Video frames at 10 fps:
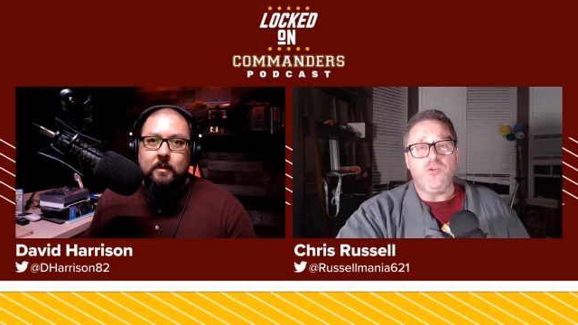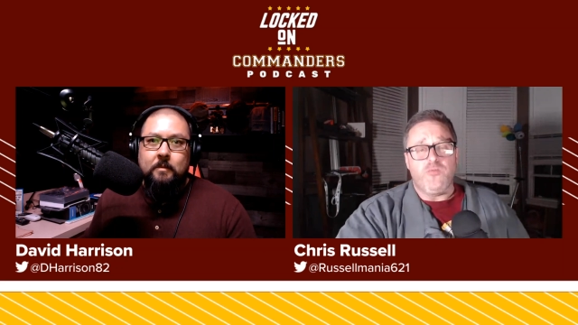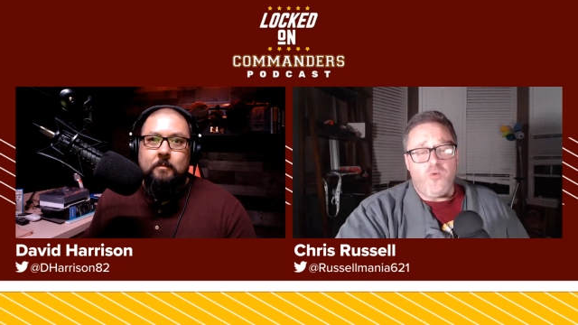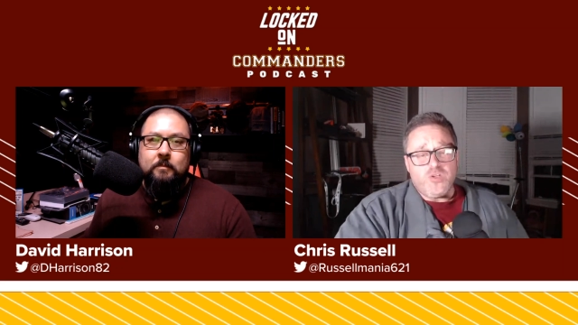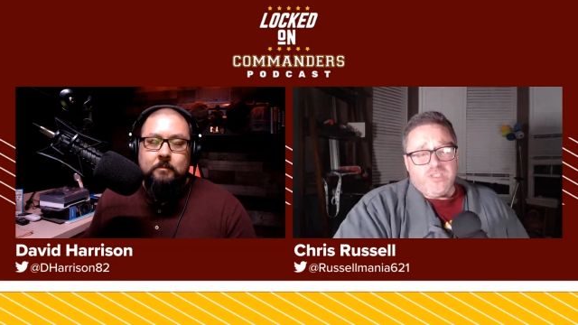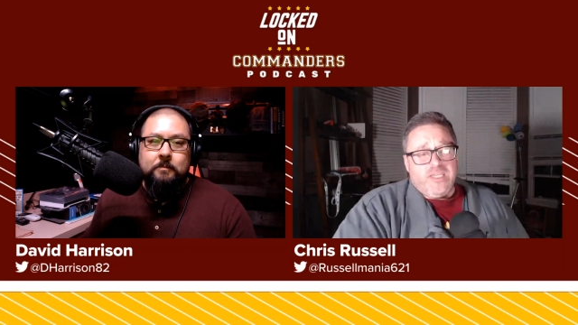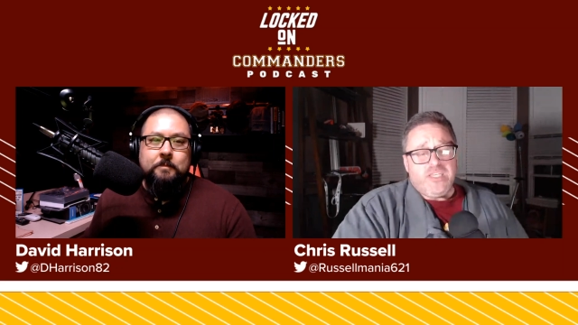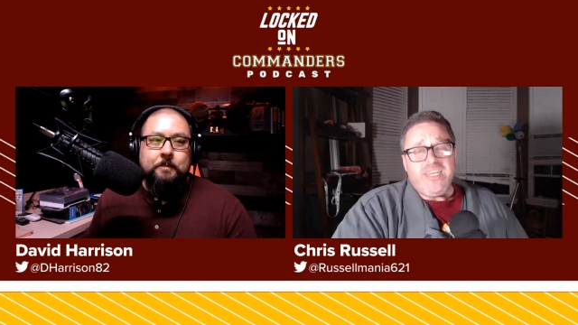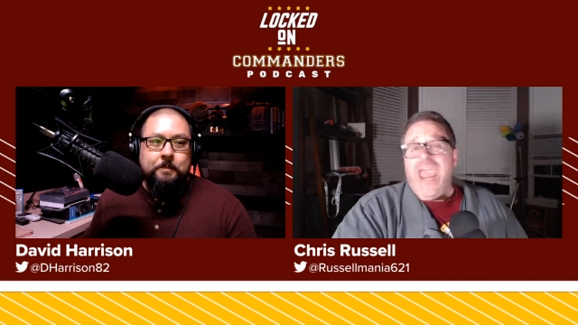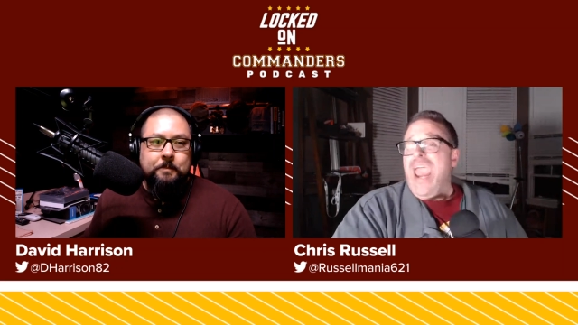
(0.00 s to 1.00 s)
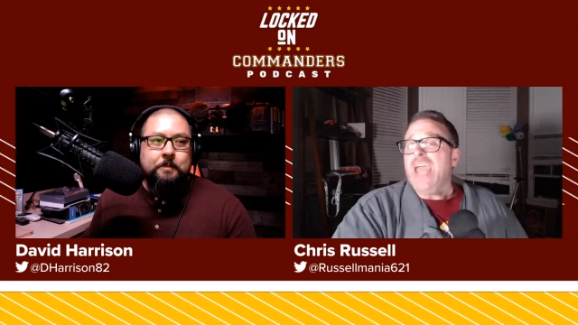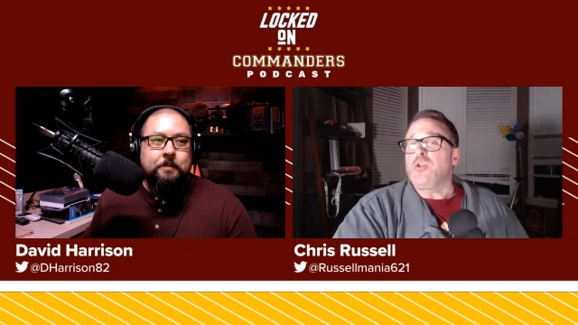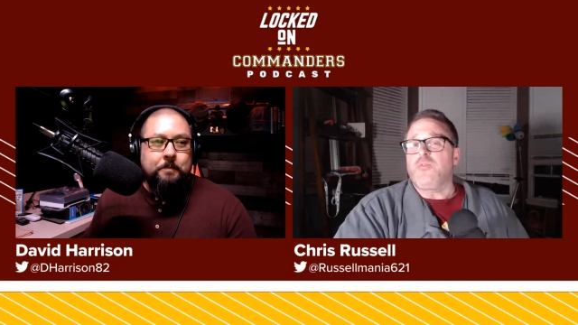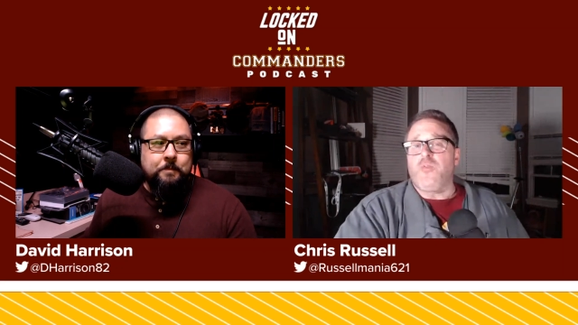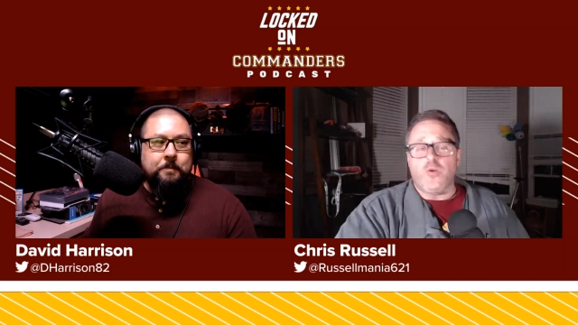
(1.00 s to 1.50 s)
Speaker 1: your first listen and
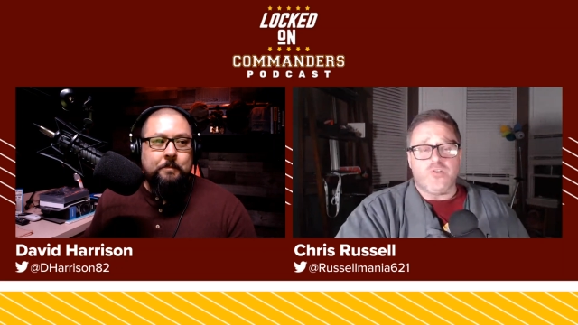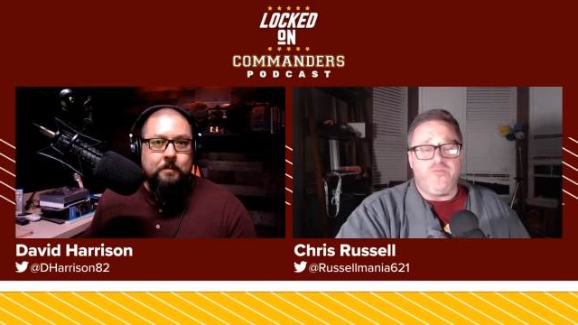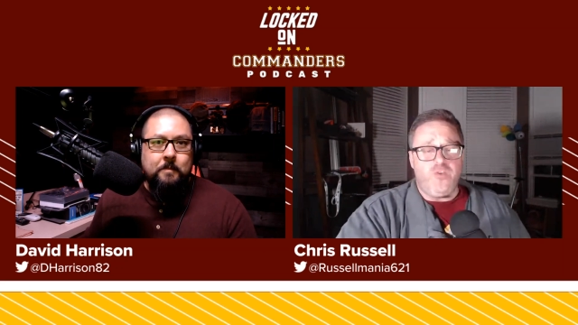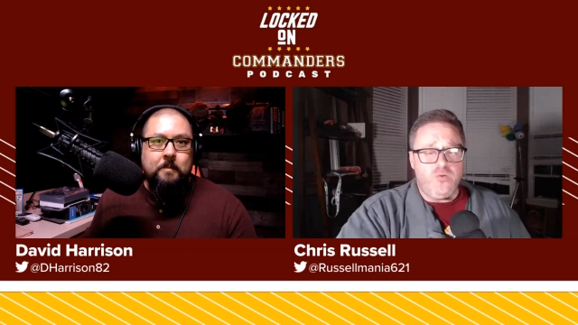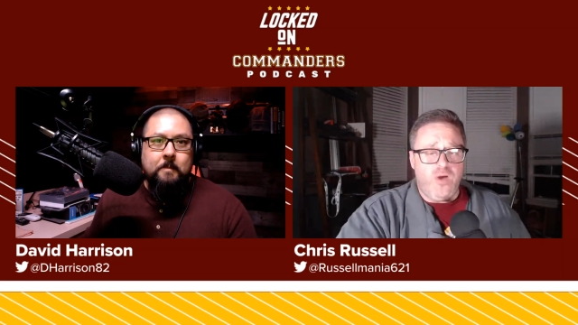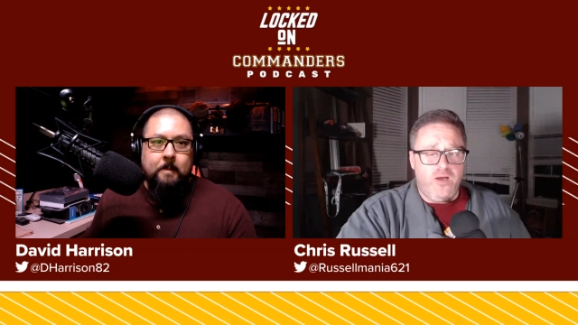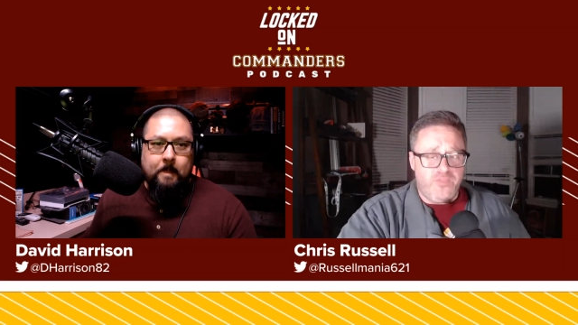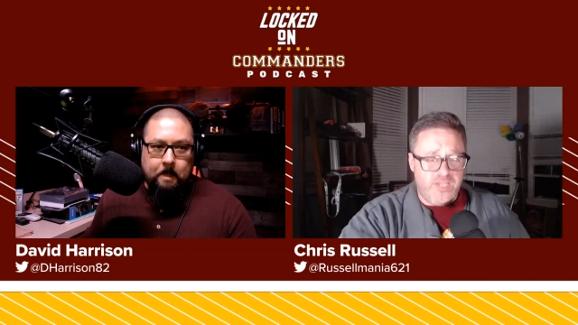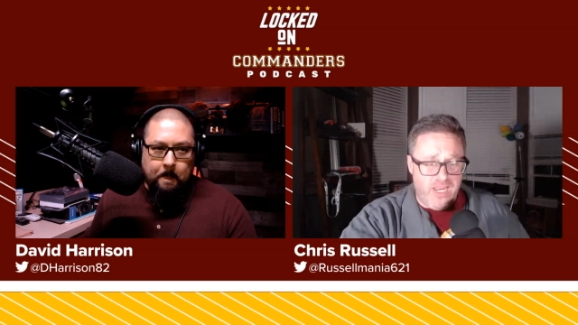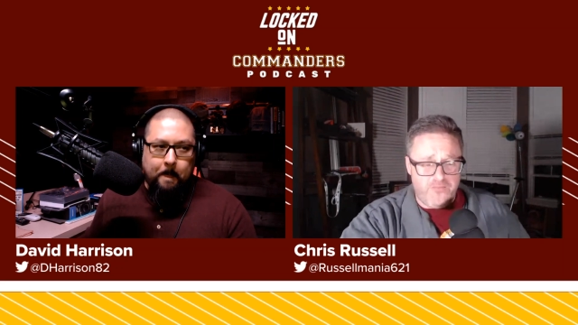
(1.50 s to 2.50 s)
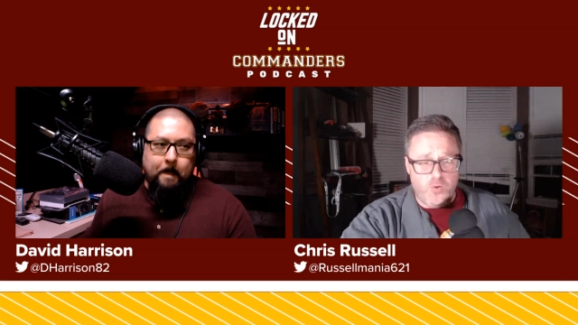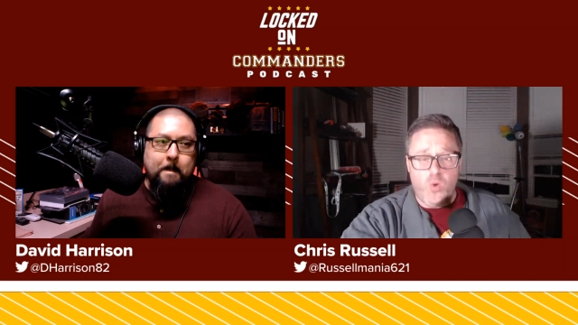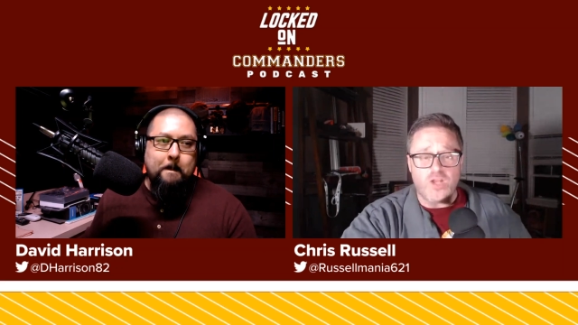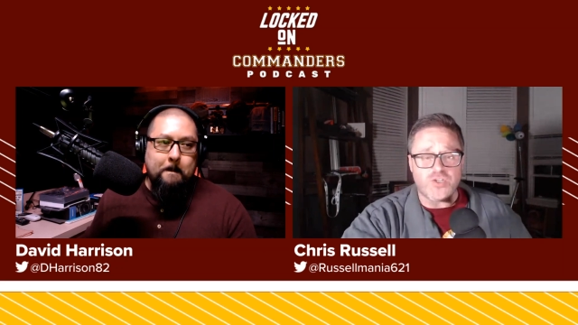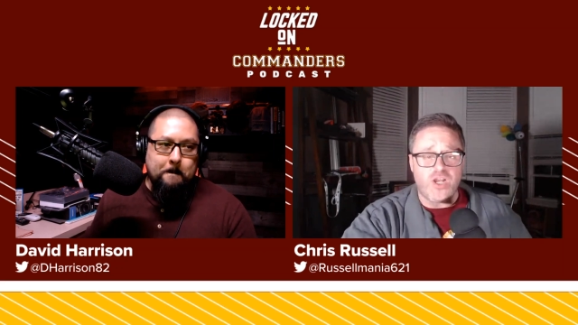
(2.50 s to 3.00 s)
your first view of the day. If you're
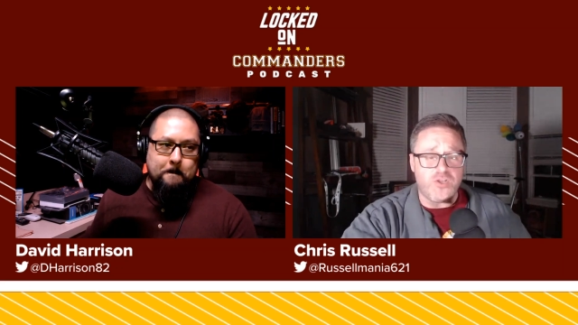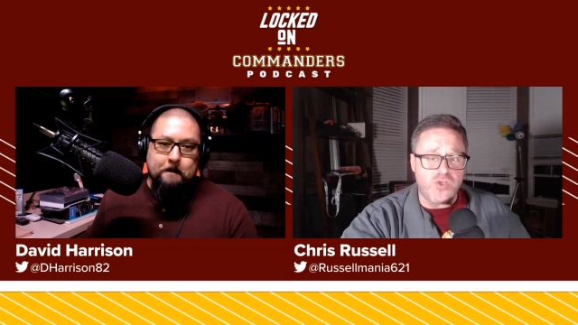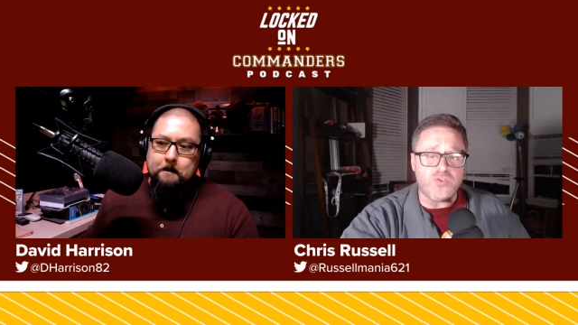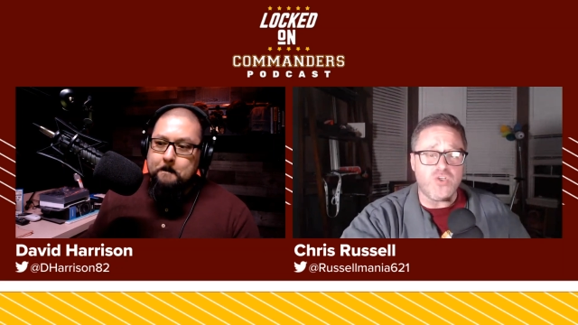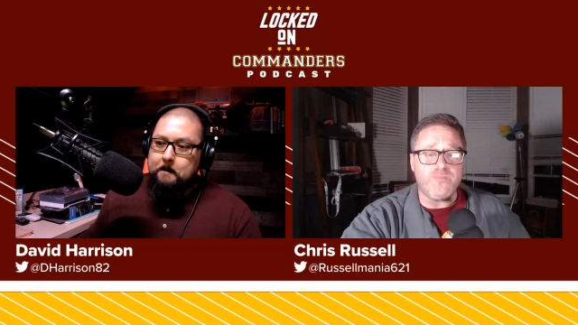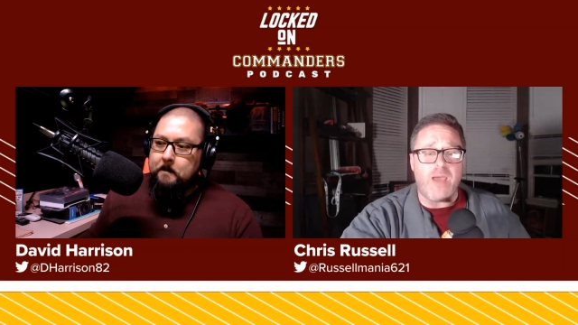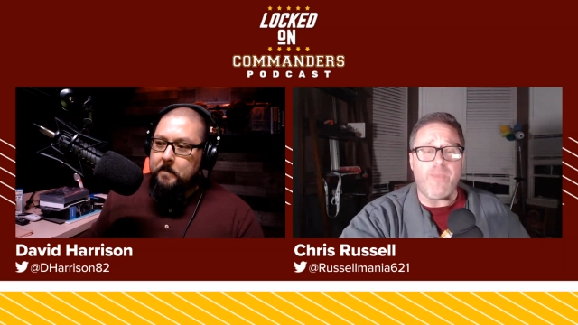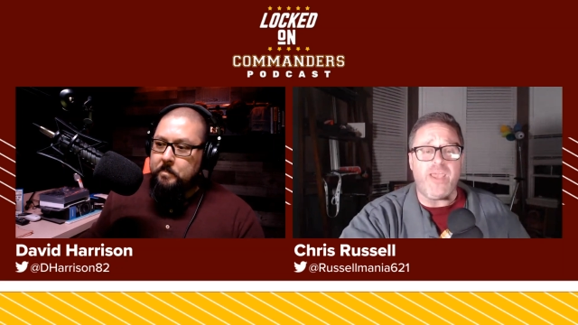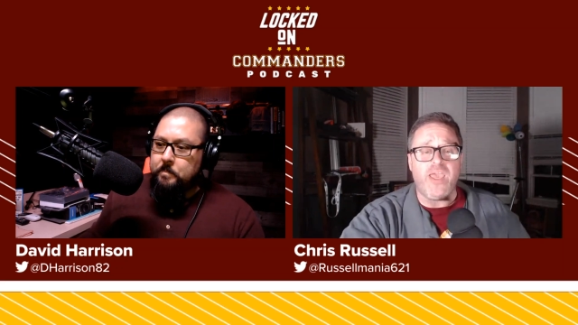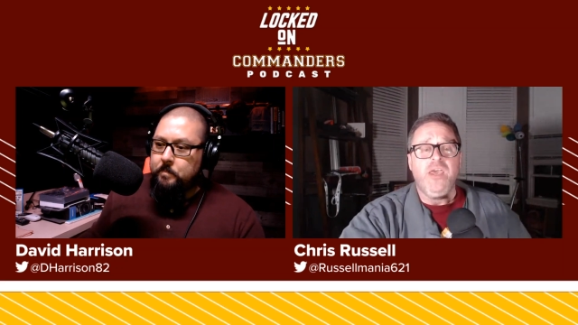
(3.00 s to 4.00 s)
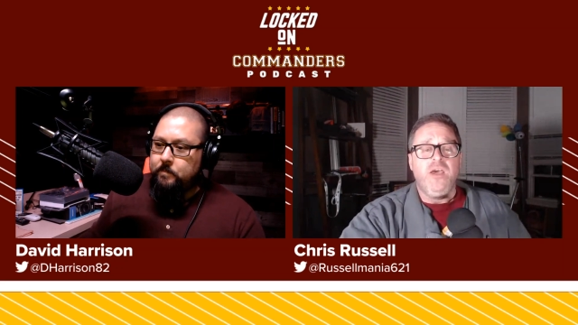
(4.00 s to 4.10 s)
watching on YouTube, now make